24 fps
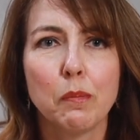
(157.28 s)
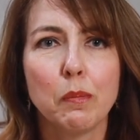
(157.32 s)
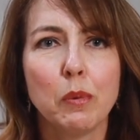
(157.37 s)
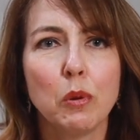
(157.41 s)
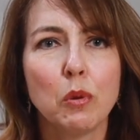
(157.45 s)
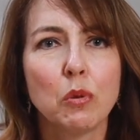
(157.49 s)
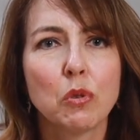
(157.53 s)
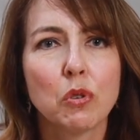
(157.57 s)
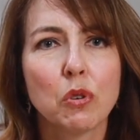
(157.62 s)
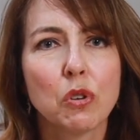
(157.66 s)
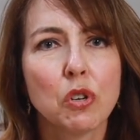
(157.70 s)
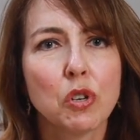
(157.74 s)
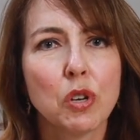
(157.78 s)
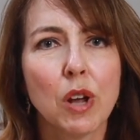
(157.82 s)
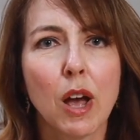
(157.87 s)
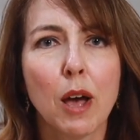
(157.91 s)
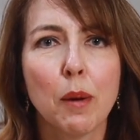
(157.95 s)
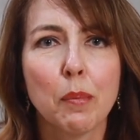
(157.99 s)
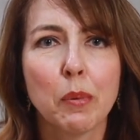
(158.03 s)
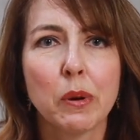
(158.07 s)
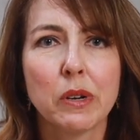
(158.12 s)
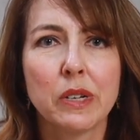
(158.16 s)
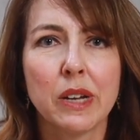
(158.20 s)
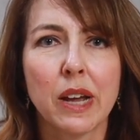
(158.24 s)
Booster
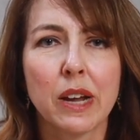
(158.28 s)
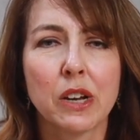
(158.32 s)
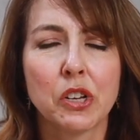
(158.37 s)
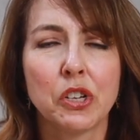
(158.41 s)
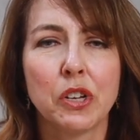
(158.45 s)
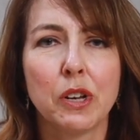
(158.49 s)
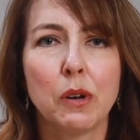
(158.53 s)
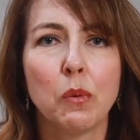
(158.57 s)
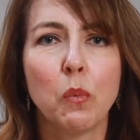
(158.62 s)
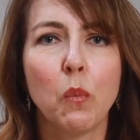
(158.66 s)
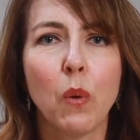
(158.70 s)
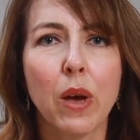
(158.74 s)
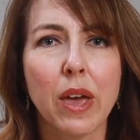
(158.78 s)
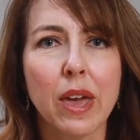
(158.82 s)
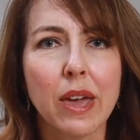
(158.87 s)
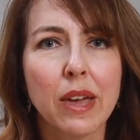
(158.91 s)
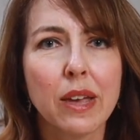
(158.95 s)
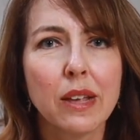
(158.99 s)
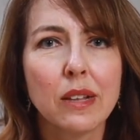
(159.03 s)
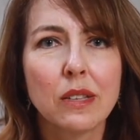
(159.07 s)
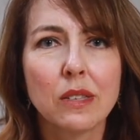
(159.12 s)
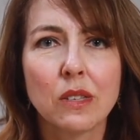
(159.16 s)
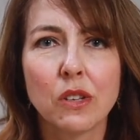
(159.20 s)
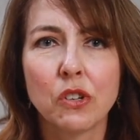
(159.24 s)
shot protection
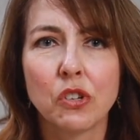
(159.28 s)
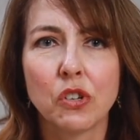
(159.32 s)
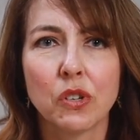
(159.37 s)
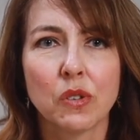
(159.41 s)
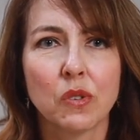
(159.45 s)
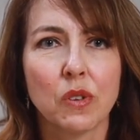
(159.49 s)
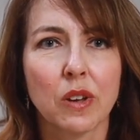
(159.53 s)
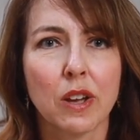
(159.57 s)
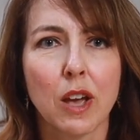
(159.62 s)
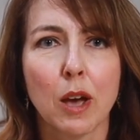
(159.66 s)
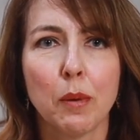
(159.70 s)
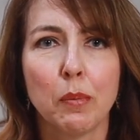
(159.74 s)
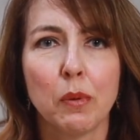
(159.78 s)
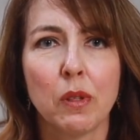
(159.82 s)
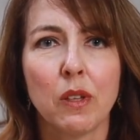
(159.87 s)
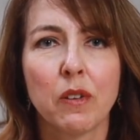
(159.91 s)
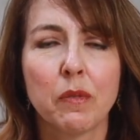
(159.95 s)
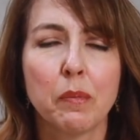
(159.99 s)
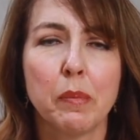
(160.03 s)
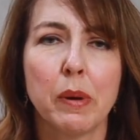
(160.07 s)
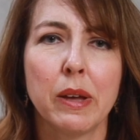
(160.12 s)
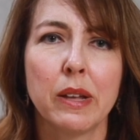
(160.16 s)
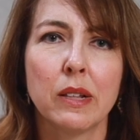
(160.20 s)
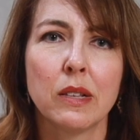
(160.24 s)
wanes in just a couple
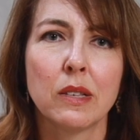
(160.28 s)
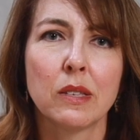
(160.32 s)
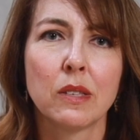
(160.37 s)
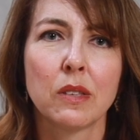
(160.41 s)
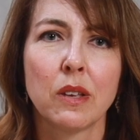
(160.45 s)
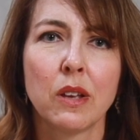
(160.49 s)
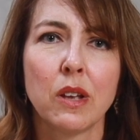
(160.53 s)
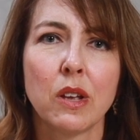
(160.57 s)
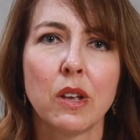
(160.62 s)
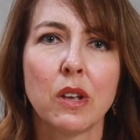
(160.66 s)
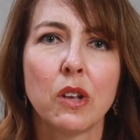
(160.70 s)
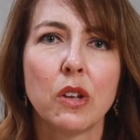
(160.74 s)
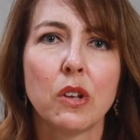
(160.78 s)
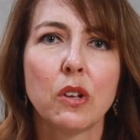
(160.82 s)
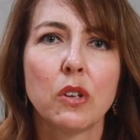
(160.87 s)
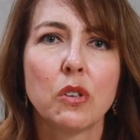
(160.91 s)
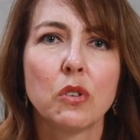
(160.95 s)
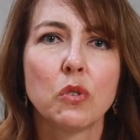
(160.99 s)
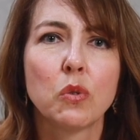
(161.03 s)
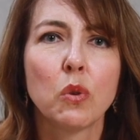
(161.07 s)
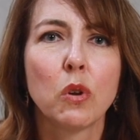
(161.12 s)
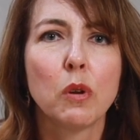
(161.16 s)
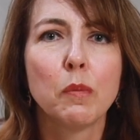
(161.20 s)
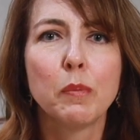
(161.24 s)
of months,
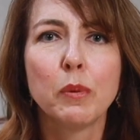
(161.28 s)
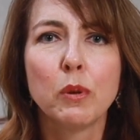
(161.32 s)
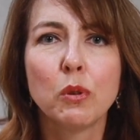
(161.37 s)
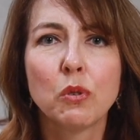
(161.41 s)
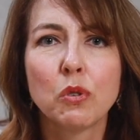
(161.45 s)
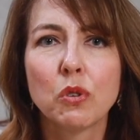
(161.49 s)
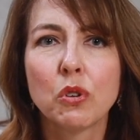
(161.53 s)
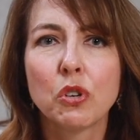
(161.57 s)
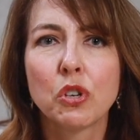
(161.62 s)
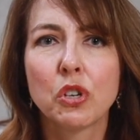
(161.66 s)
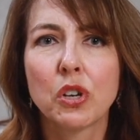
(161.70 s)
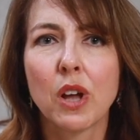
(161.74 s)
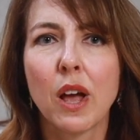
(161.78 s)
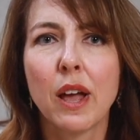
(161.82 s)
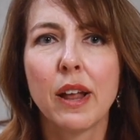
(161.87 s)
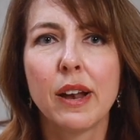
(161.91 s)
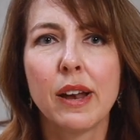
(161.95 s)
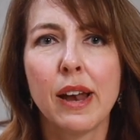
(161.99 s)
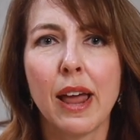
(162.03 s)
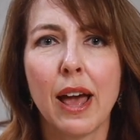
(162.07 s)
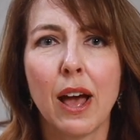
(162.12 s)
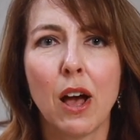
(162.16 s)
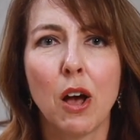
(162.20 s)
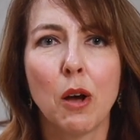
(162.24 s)
so a booster shot
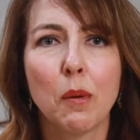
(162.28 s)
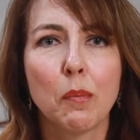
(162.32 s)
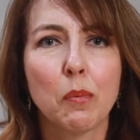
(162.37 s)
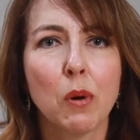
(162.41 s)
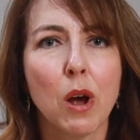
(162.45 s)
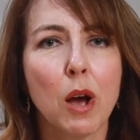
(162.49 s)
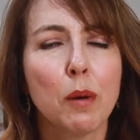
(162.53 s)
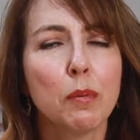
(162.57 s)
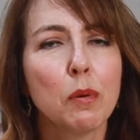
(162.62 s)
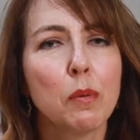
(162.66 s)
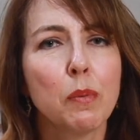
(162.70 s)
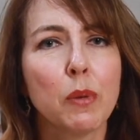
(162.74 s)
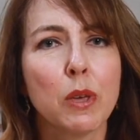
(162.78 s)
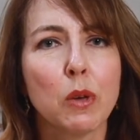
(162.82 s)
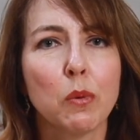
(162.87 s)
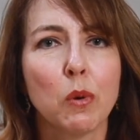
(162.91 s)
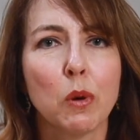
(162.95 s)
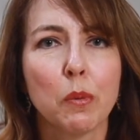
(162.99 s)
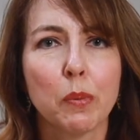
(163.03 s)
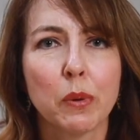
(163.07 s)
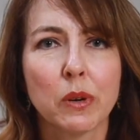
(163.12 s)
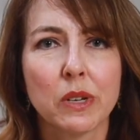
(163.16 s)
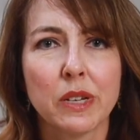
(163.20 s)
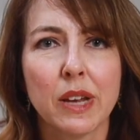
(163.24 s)
now probably
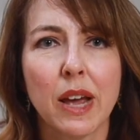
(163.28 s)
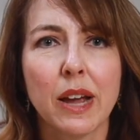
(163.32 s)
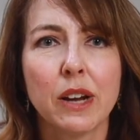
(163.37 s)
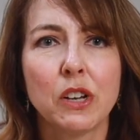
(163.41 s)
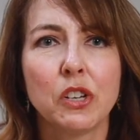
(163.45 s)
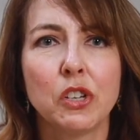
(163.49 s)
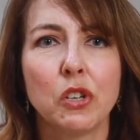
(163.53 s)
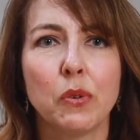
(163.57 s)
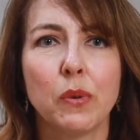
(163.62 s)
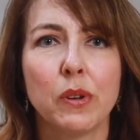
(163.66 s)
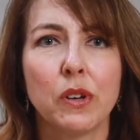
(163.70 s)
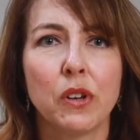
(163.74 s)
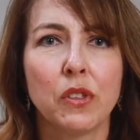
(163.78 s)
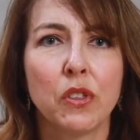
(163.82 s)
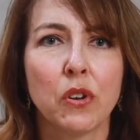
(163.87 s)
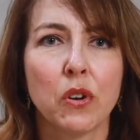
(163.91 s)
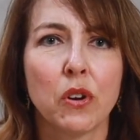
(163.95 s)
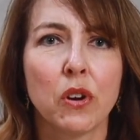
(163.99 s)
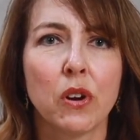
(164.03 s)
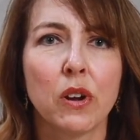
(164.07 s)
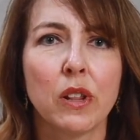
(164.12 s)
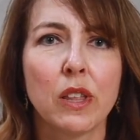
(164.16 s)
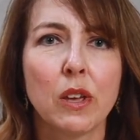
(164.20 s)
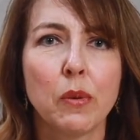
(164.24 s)
will protect you into the
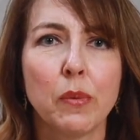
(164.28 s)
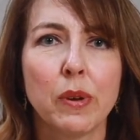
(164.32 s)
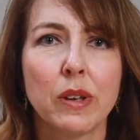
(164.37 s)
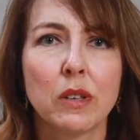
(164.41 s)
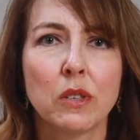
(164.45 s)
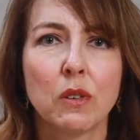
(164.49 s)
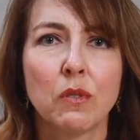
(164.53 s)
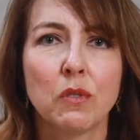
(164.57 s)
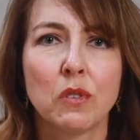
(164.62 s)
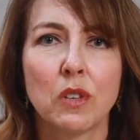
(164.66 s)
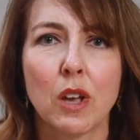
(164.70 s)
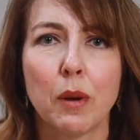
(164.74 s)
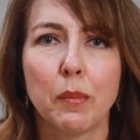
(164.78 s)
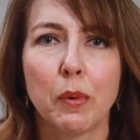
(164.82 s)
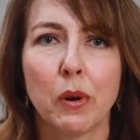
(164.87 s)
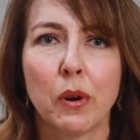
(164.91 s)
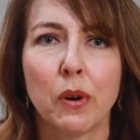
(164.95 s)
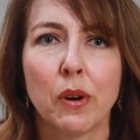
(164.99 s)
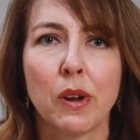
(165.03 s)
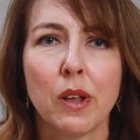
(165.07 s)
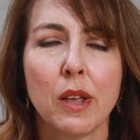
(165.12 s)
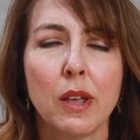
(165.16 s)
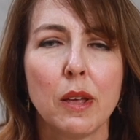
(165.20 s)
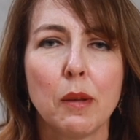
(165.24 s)
early weeks of
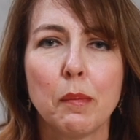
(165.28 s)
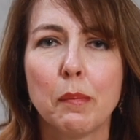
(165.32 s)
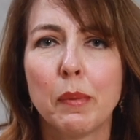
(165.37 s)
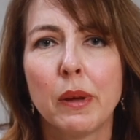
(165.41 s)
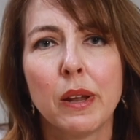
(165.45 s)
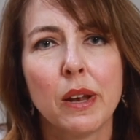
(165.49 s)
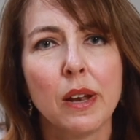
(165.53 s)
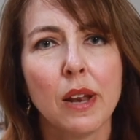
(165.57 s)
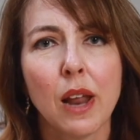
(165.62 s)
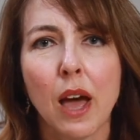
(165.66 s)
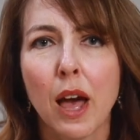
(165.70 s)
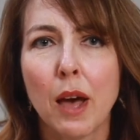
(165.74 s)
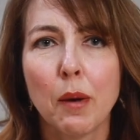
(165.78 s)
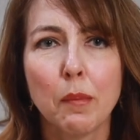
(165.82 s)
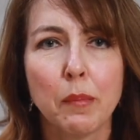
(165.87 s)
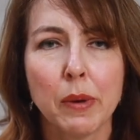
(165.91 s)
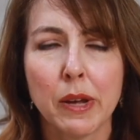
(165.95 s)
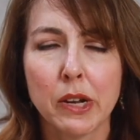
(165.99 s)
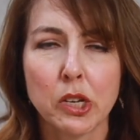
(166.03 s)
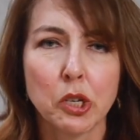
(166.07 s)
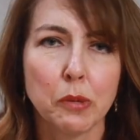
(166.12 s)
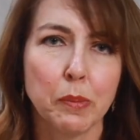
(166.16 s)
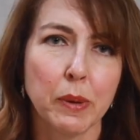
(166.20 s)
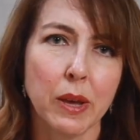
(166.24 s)
summer, but not
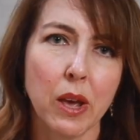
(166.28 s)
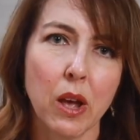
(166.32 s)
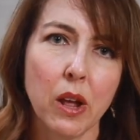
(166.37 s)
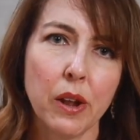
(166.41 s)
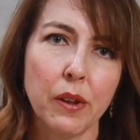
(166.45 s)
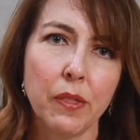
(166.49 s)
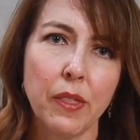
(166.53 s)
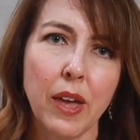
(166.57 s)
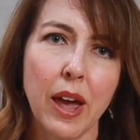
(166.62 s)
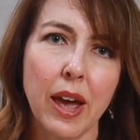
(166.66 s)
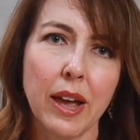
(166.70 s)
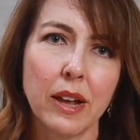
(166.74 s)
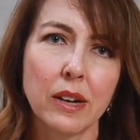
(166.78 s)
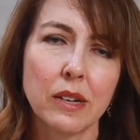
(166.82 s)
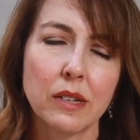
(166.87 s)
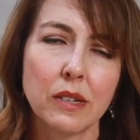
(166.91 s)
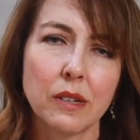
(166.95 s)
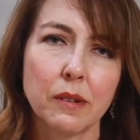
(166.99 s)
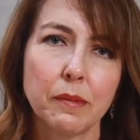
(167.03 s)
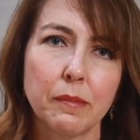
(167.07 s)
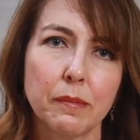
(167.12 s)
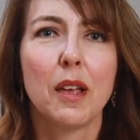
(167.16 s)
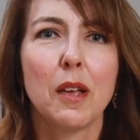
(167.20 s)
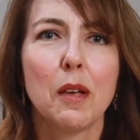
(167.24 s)
much beyond that.
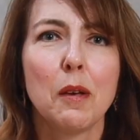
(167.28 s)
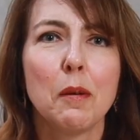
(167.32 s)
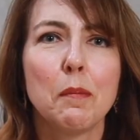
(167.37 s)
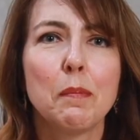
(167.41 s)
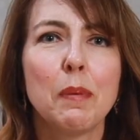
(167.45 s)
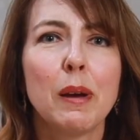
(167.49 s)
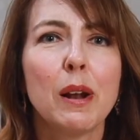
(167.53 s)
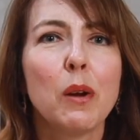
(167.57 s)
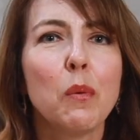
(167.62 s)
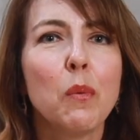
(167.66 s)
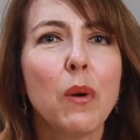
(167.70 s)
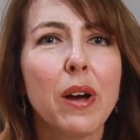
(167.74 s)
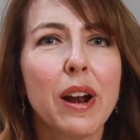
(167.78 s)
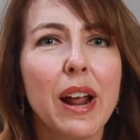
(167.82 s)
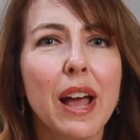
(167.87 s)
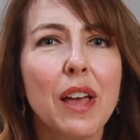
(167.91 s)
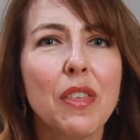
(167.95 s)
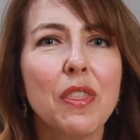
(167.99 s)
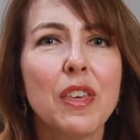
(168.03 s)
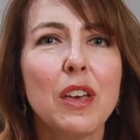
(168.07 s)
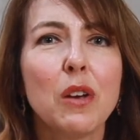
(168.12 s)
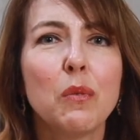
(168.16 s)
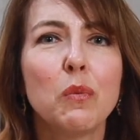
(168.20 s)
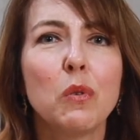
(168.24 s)
But what I
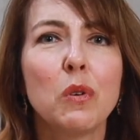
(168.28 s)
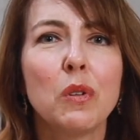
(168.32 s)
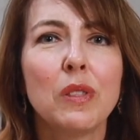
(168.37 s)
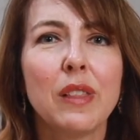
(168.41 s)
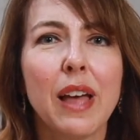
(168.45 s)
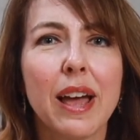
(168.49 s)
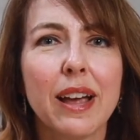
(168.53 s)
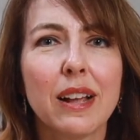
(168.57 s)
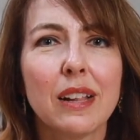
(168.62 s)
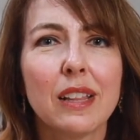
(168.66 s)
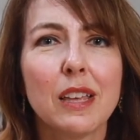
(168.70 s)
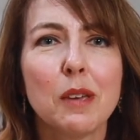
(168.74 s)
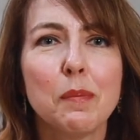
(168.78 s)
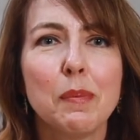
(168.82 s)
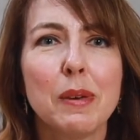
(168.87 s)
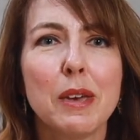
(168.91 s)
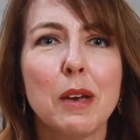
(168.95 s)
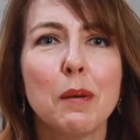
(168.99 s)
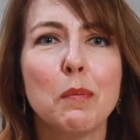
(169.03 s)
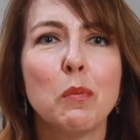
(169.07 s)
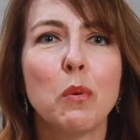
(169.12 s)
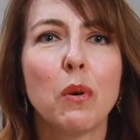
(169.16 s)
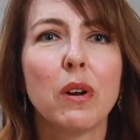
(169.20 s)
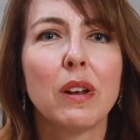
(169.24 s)
think will likely be
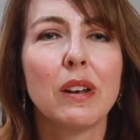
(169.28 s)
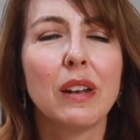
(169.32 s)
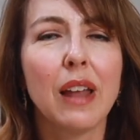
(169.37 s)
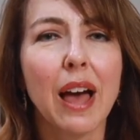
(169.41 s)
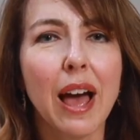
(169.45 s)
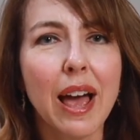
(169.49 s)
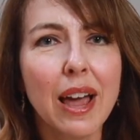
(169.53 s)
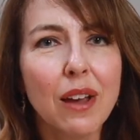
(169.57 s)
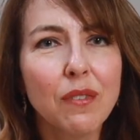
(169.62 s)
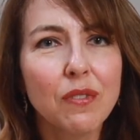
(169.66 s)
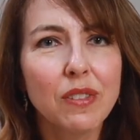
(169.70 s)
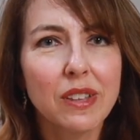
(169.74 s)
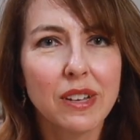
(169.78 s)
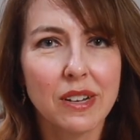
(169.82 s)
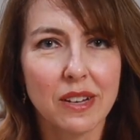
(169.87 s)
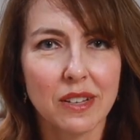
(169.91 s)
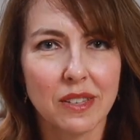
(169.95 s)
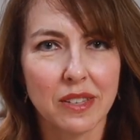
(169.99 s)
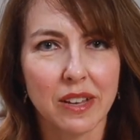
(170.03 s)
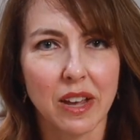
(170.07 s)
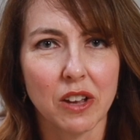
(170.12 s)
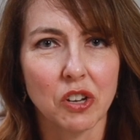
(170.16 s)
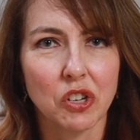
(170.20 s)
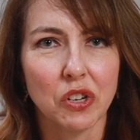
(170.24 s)
a more lively
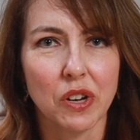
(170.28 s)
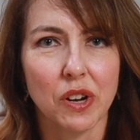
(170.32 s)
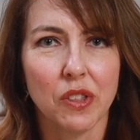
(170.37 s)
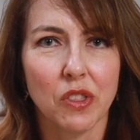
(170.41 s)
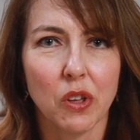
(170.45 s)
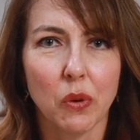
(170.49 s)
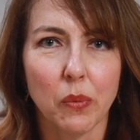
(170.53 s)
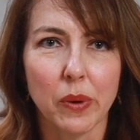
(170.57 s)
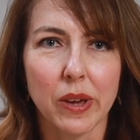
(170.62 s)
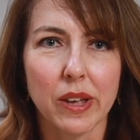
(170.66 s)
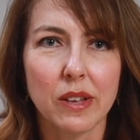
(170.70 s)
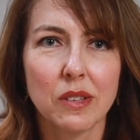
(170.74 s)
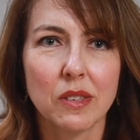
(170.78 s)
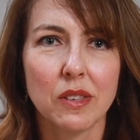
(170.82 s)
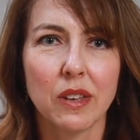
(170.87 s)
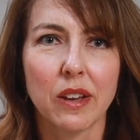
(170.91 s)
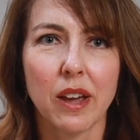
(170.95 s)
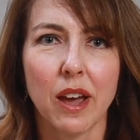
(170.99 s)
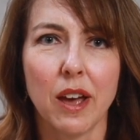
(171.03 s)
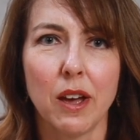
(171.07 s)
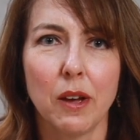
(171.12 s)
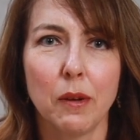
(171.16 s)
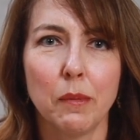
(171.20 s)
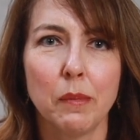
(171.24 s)
discussion in the weeks to
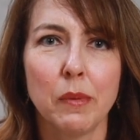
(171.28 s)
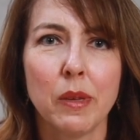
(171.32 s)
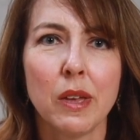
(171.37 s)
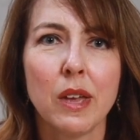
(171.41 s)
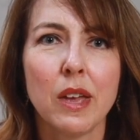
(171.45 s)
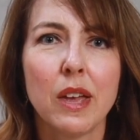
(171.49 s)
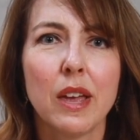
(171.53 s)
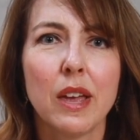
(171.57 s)
come